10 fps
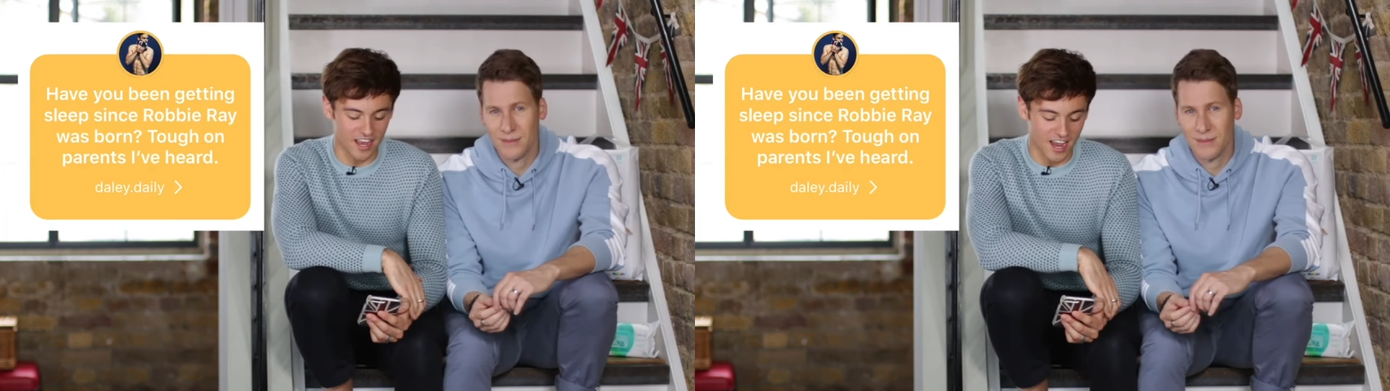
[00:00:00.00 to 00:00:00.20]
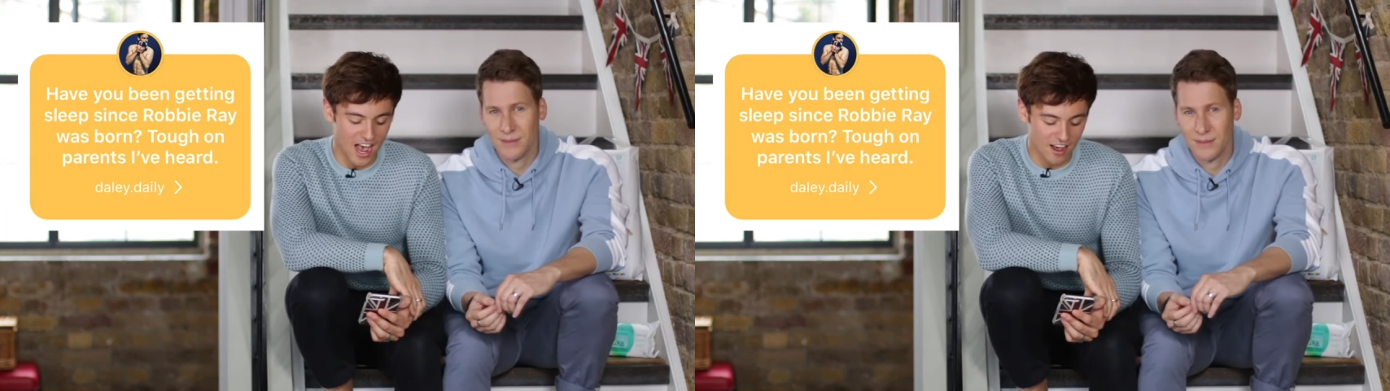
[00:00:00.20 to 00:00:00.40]

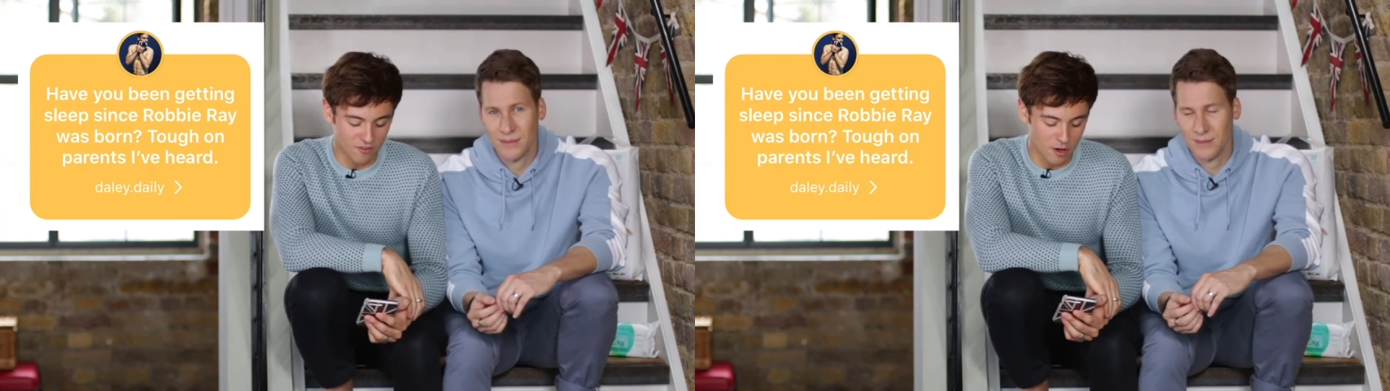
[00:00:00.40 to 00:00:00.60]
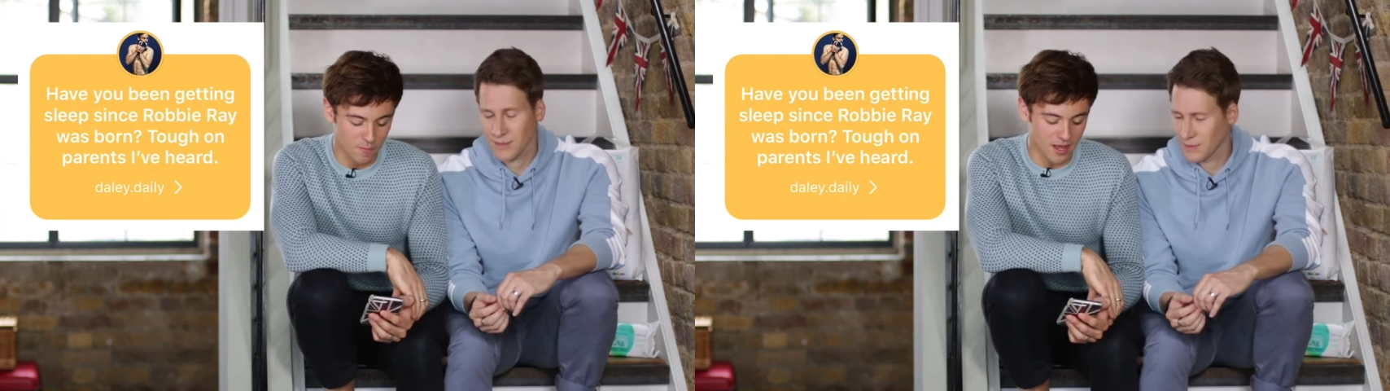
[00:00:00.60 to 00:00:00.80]
Speaker 1: saying,
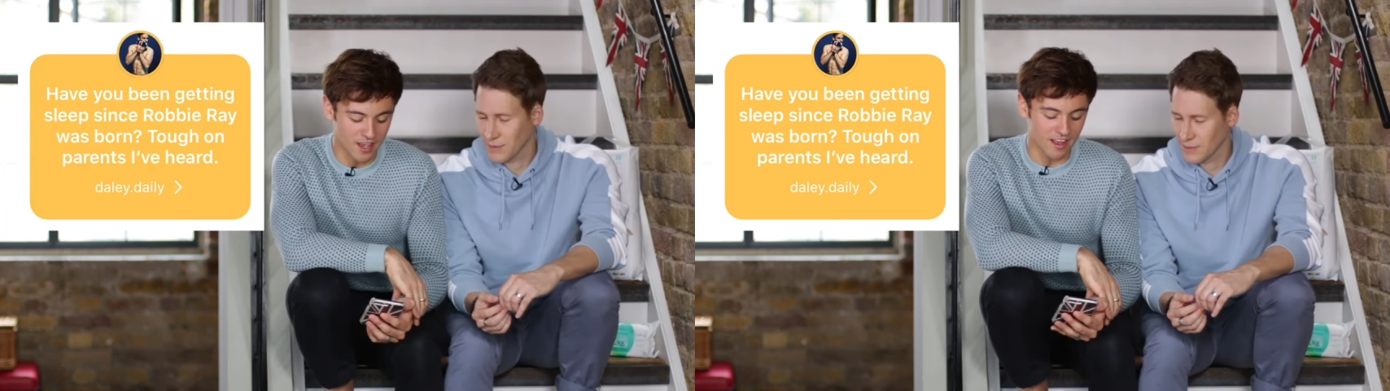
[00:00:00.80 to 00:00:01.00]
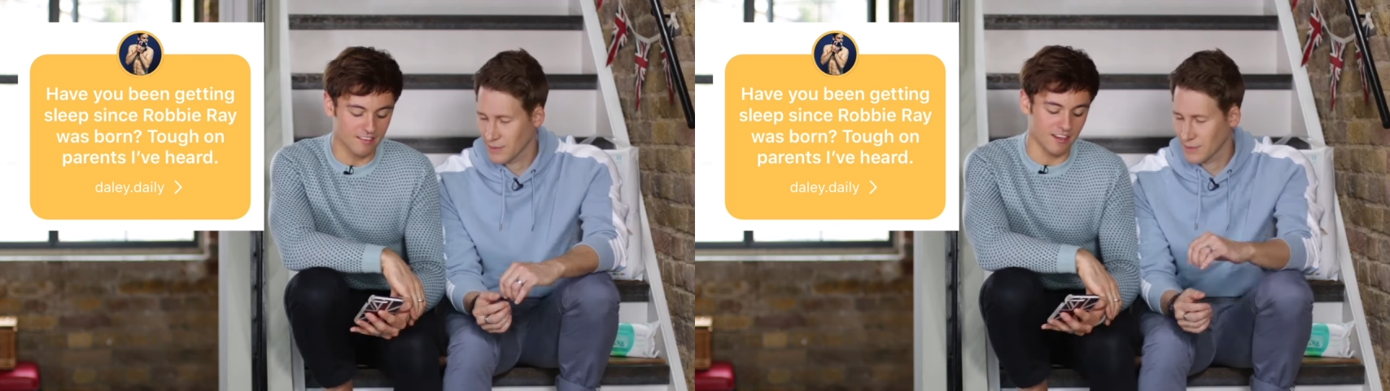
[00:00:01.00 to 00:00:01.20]
have you
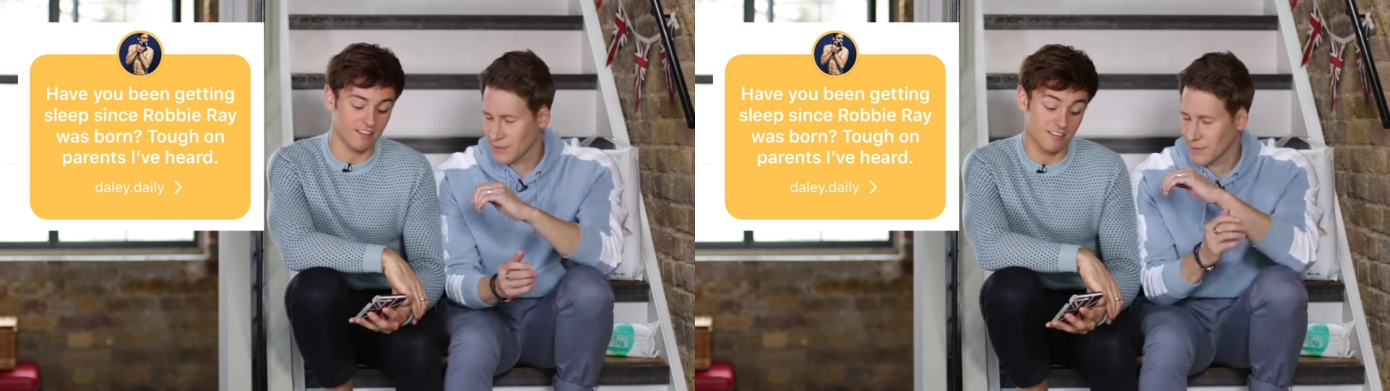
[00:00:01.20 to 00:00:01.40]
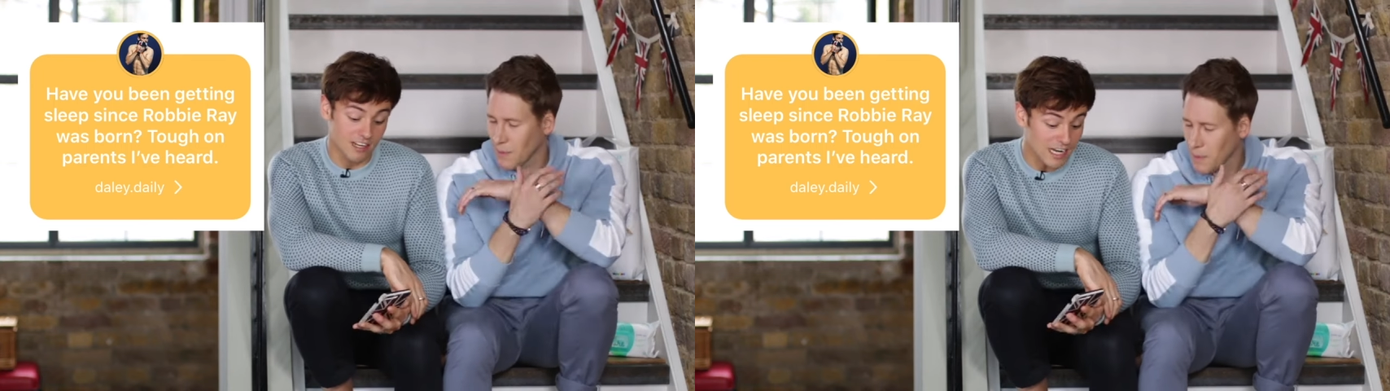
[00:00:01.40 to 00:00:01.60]
been
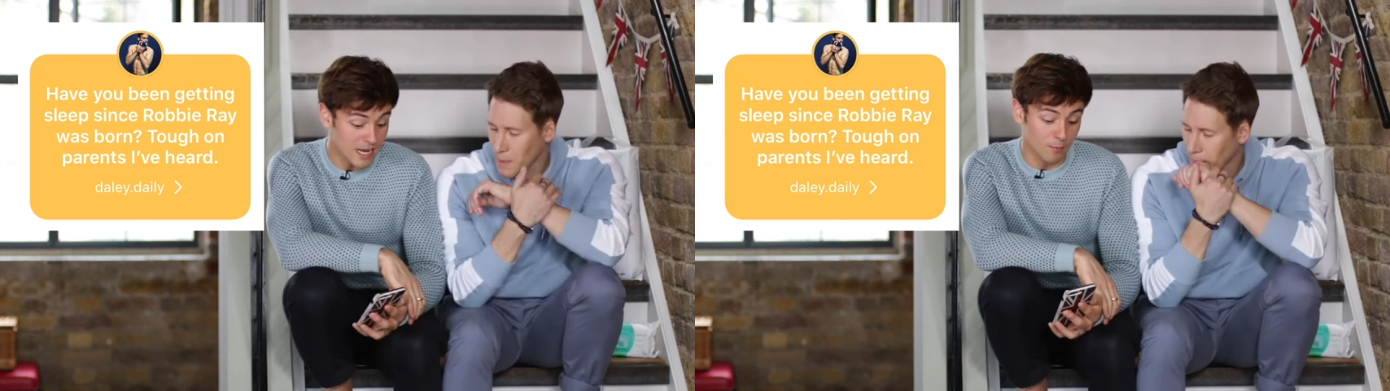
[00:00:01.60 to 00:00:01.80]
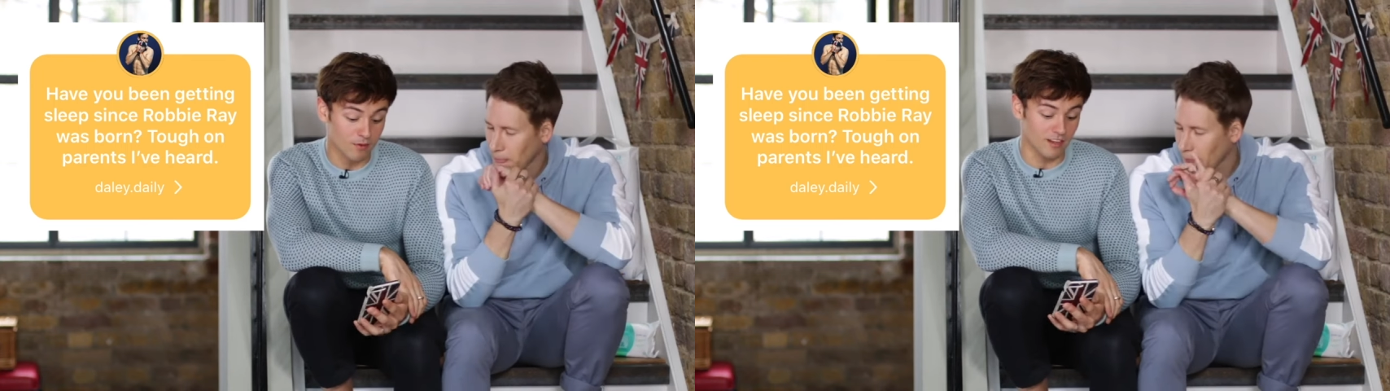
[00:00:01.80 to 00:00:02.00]
getting
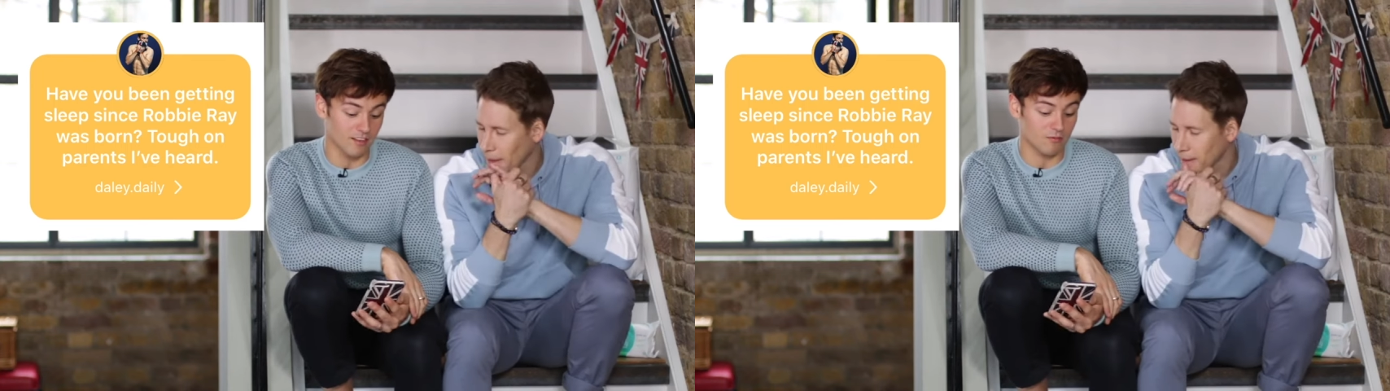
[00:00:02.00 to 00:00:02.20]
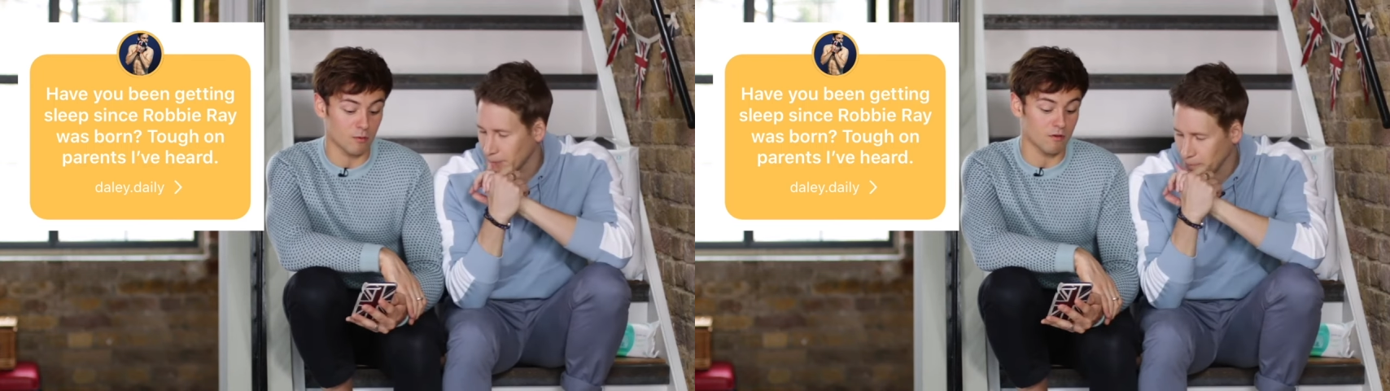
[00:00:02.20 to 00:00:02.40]
sleep
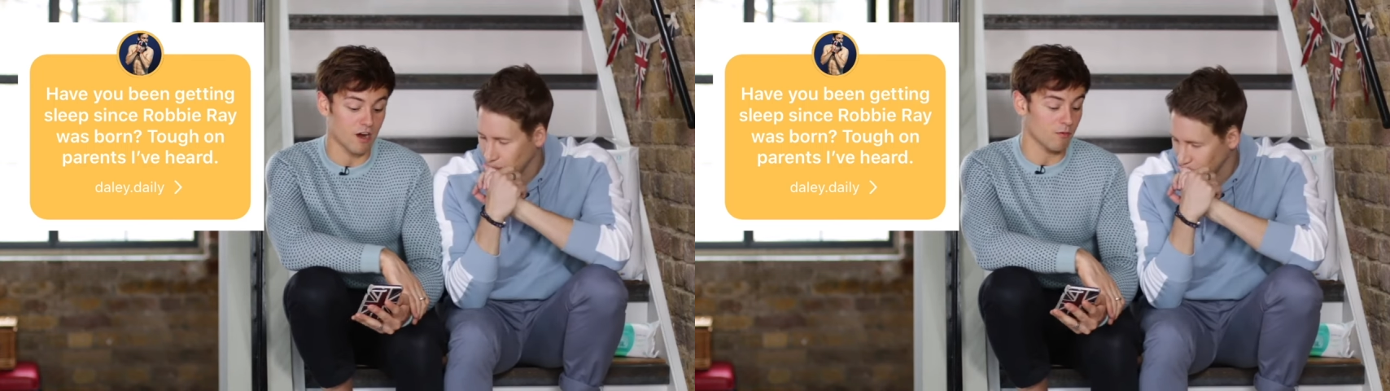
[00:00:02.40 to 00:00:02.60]
since Robbie